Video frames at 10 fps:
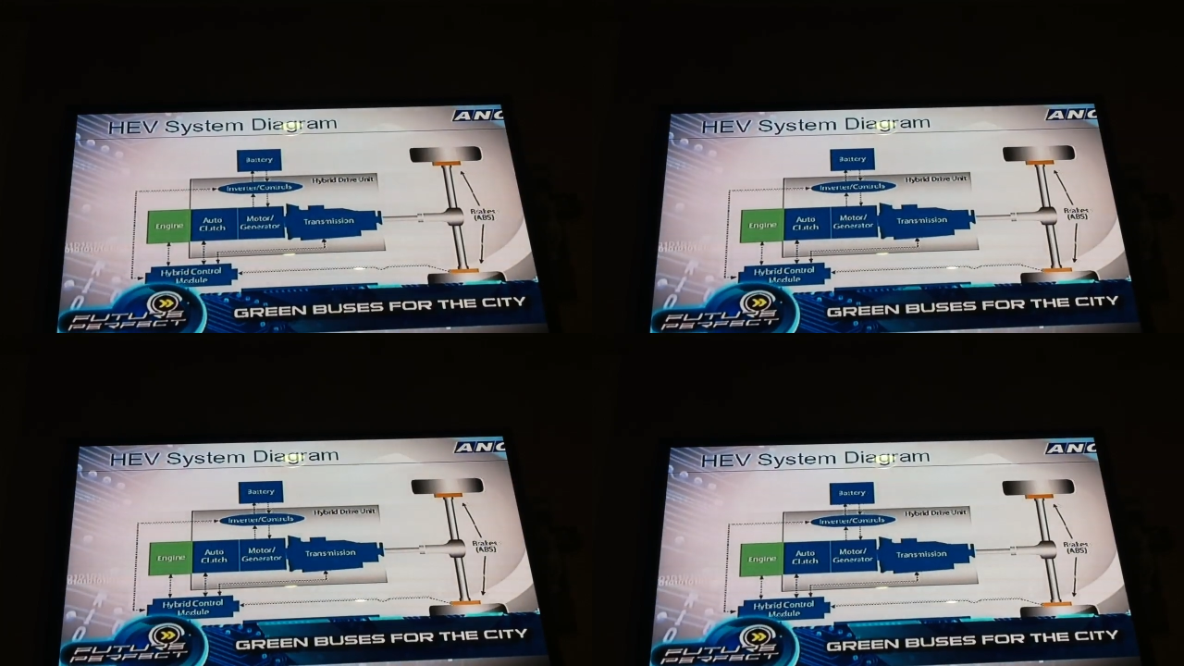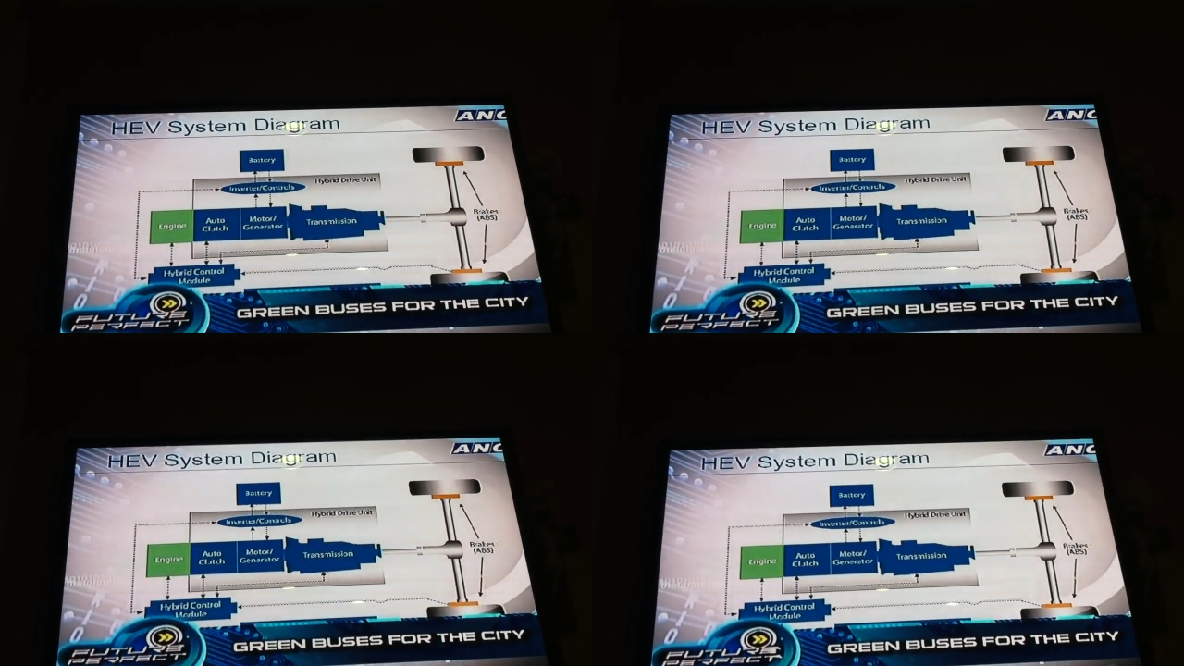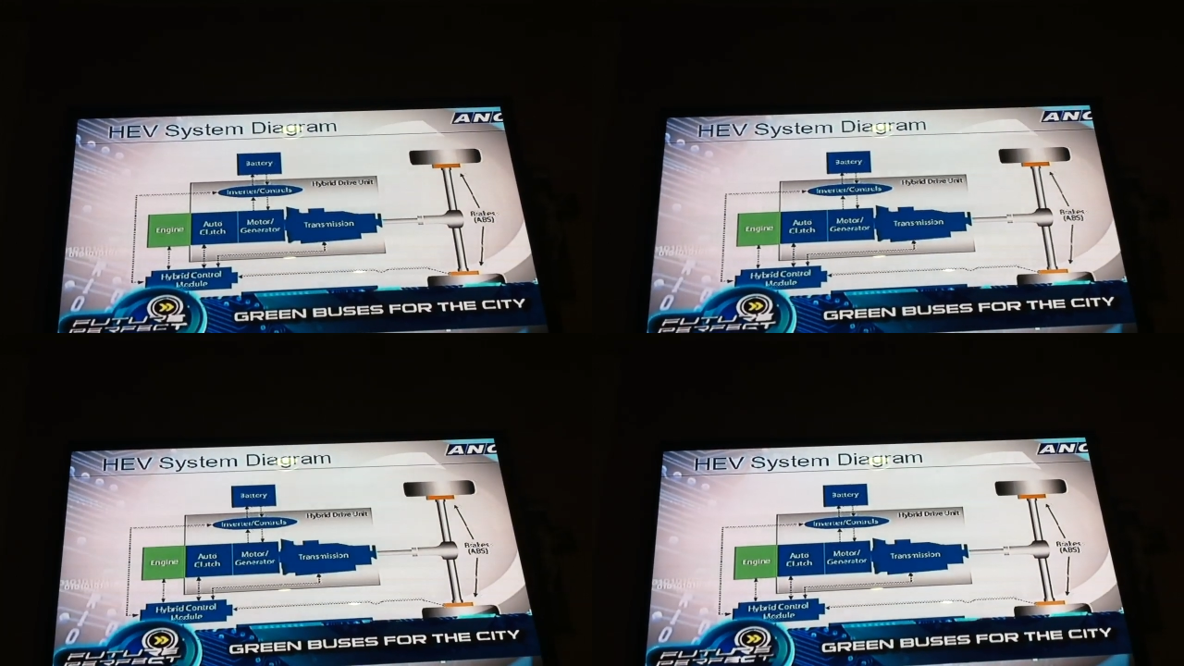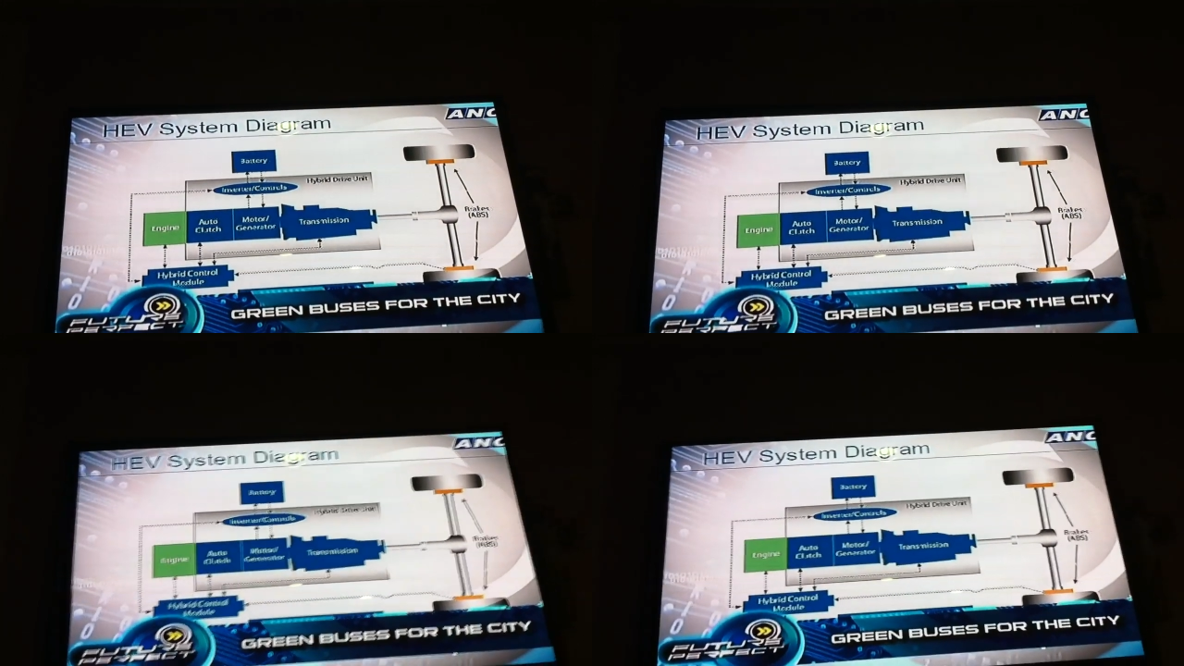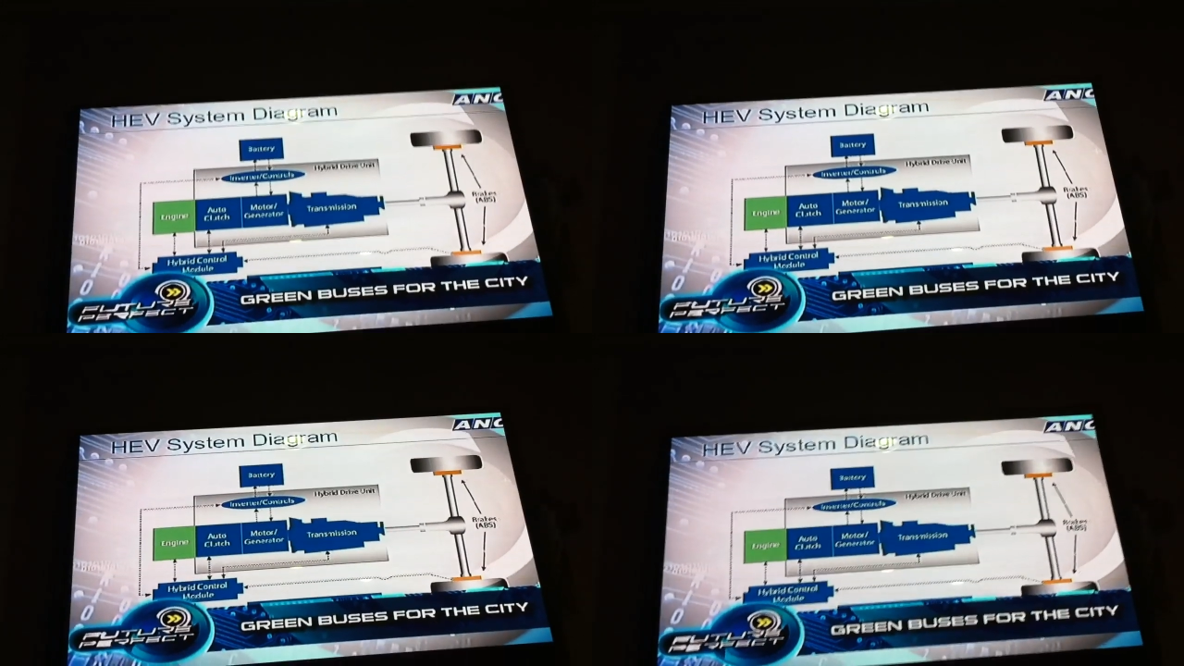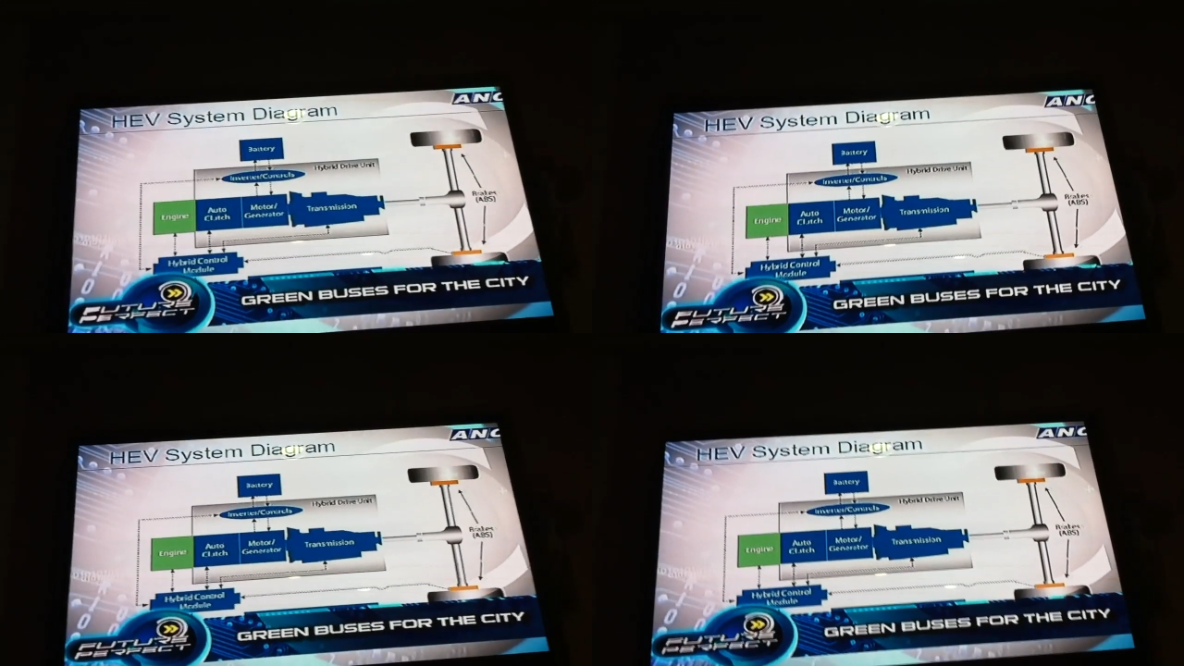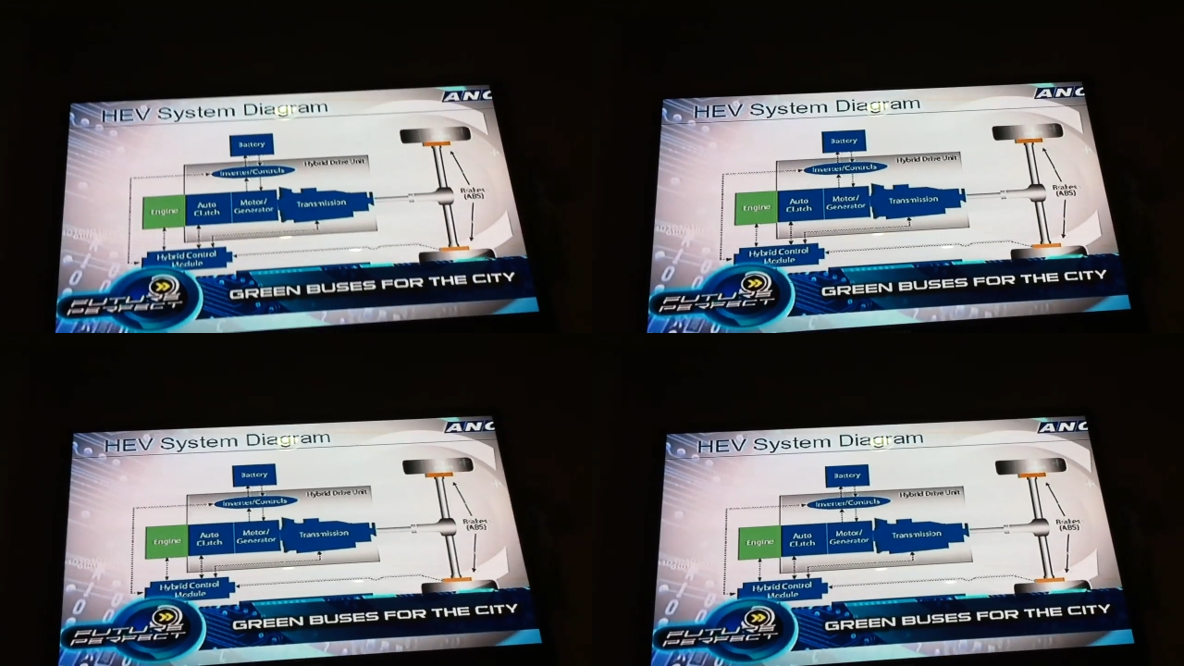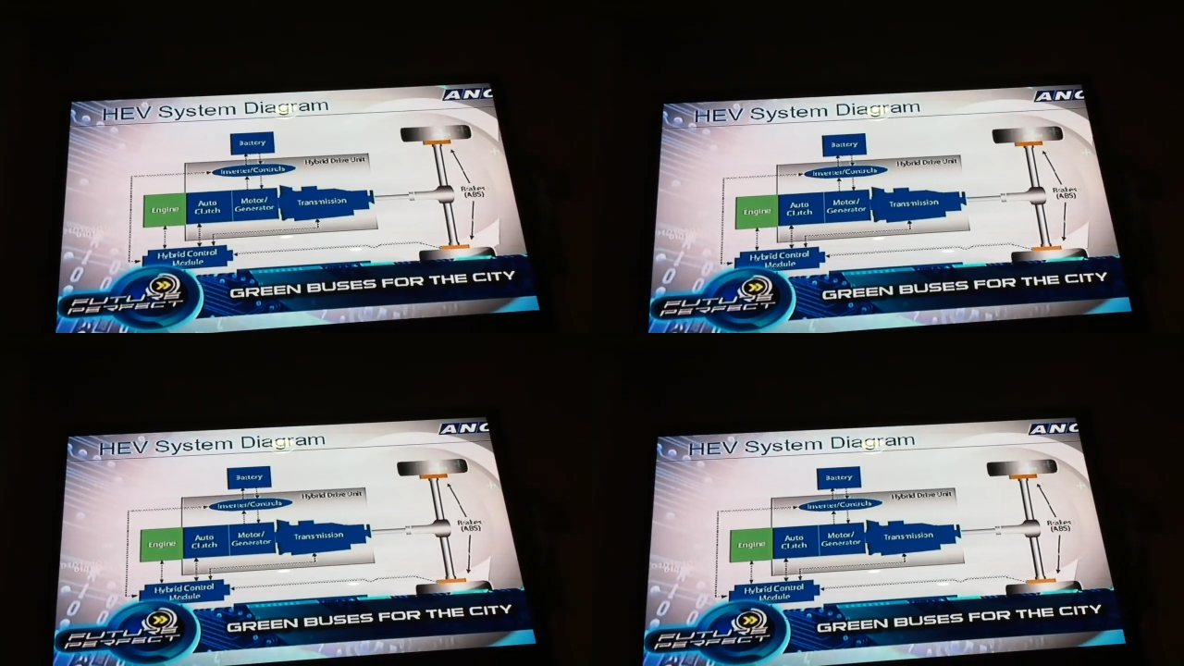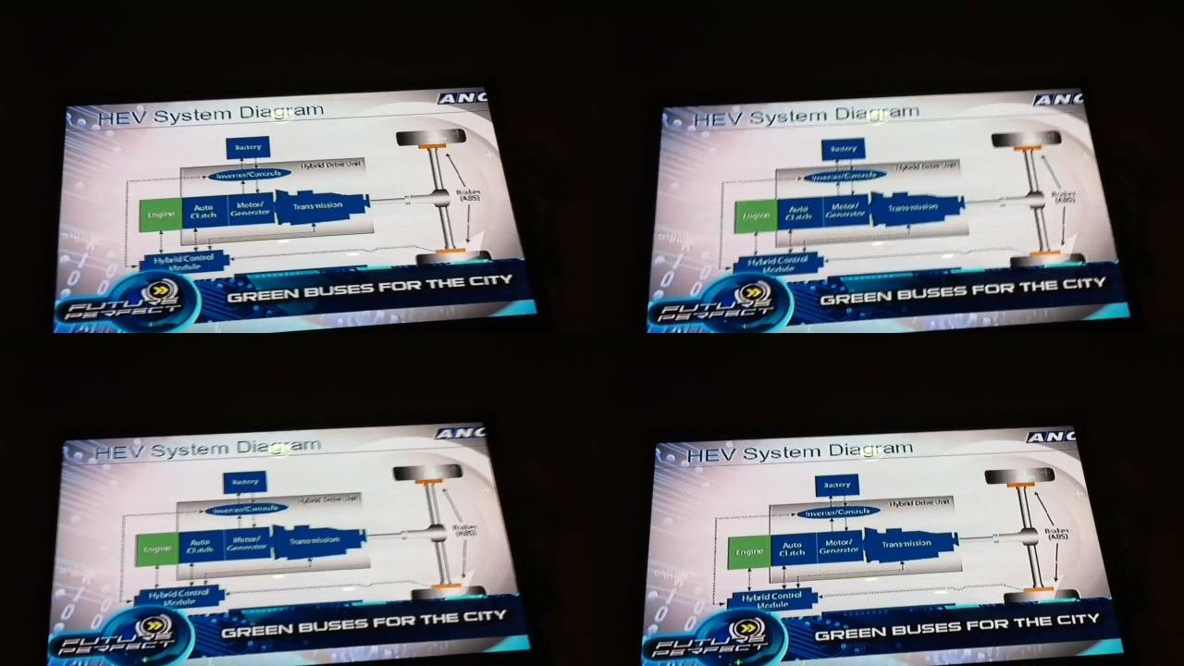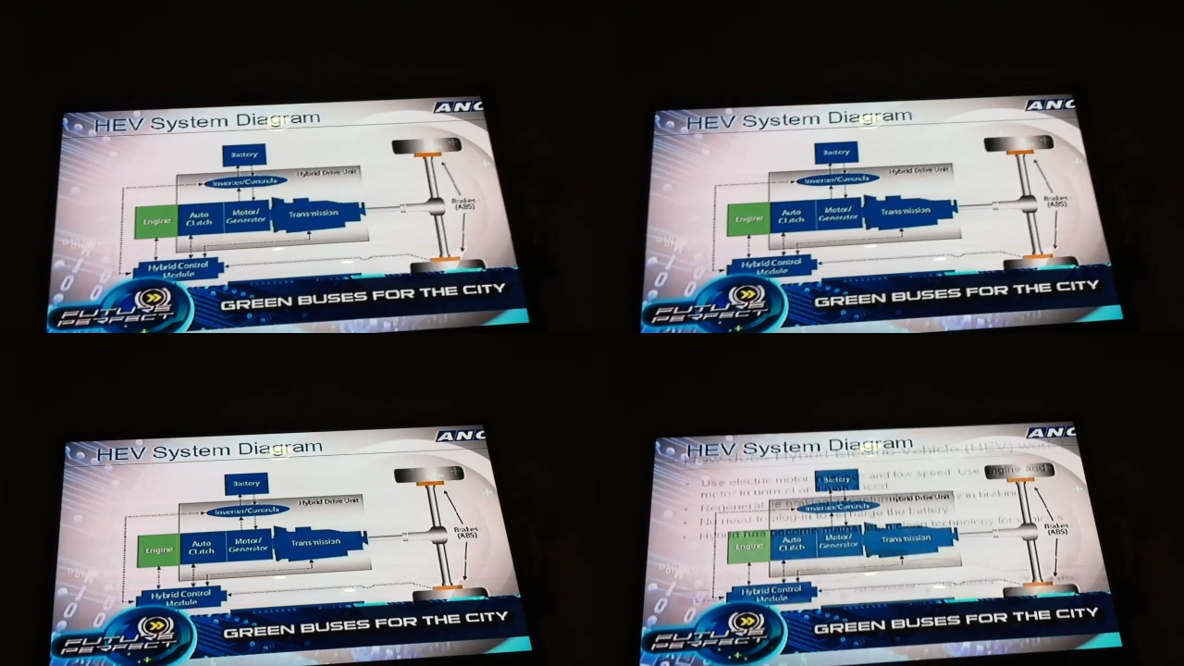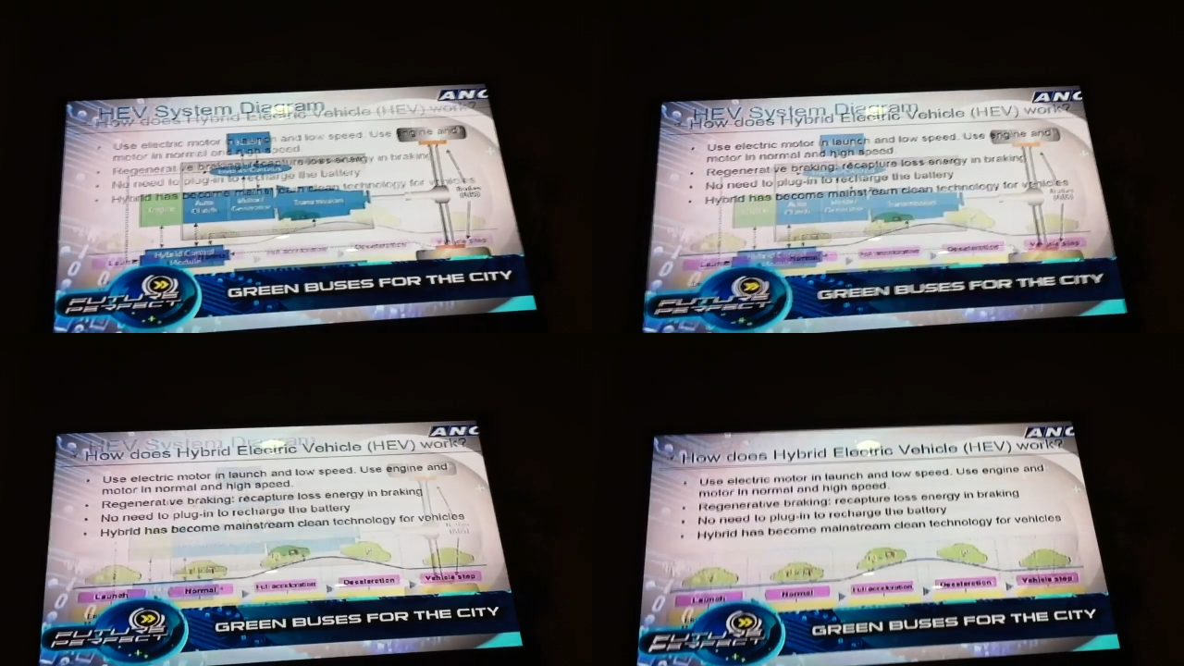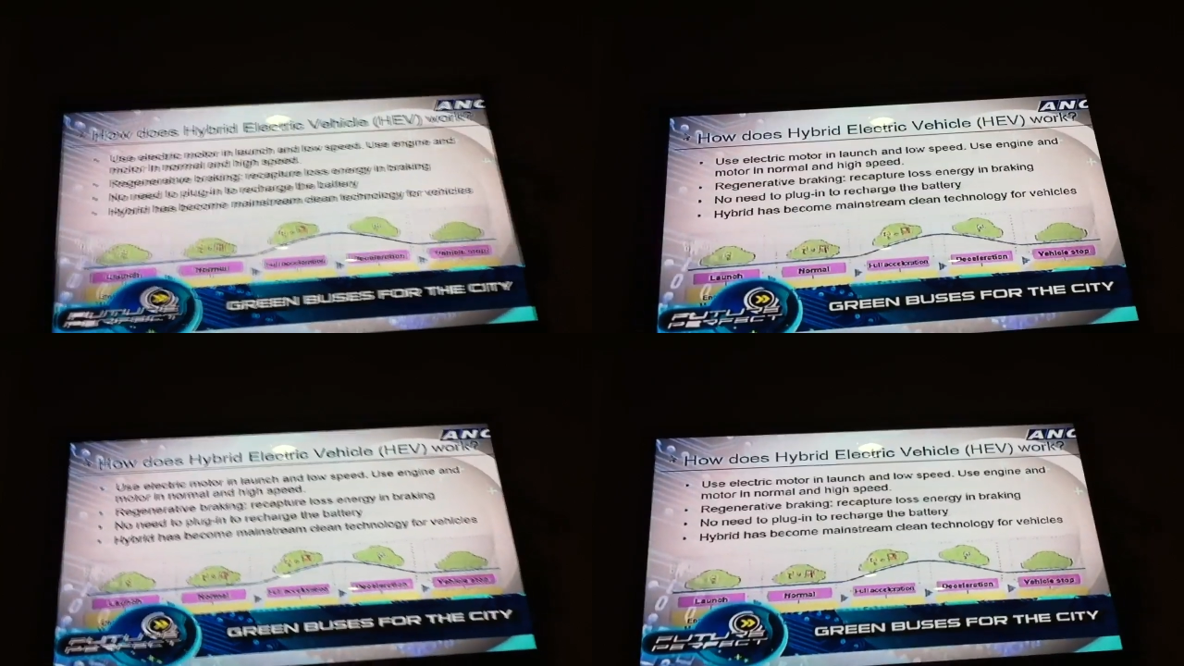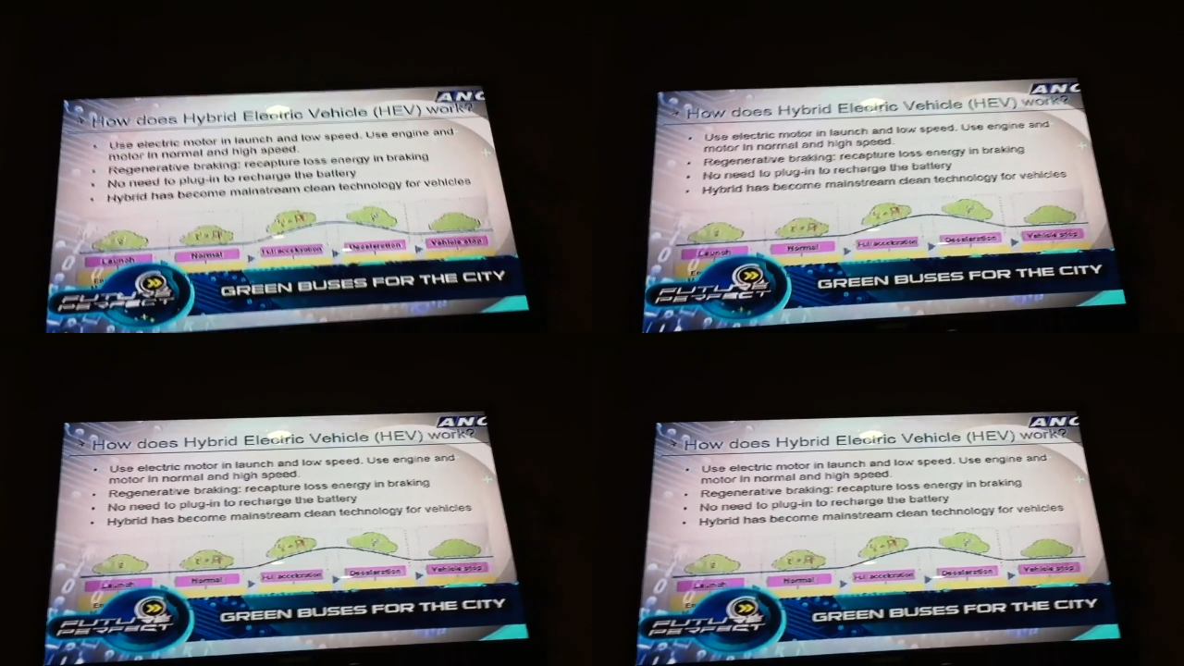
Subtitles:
Nobody's mouth can be seen.